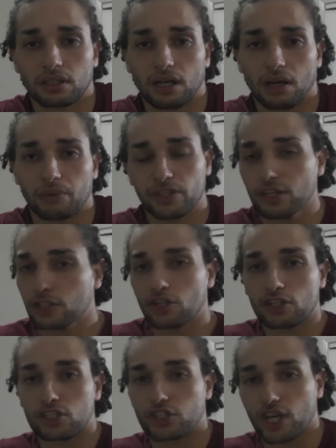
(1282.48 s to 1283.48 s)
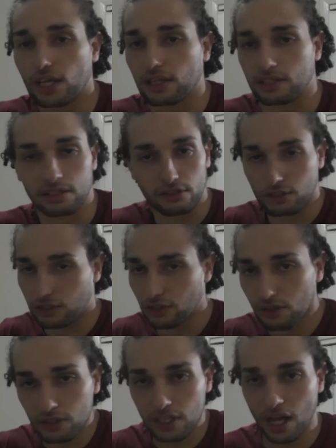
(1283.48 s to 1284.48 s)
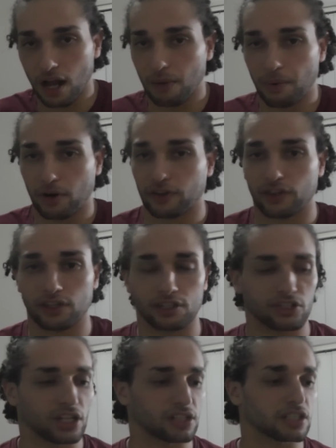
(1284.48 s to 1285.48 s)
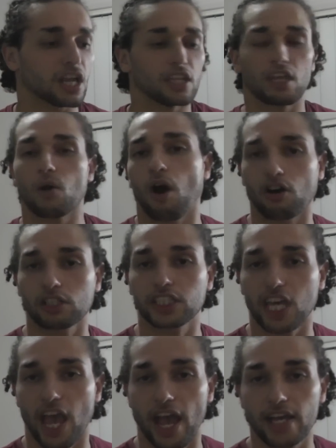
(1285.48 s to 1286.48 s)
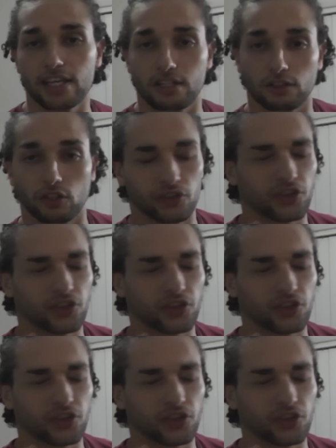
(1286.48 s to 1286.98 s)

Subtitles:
I mean, they're just jealous. There's no doubt about it, they're jealous. Now, RDA, the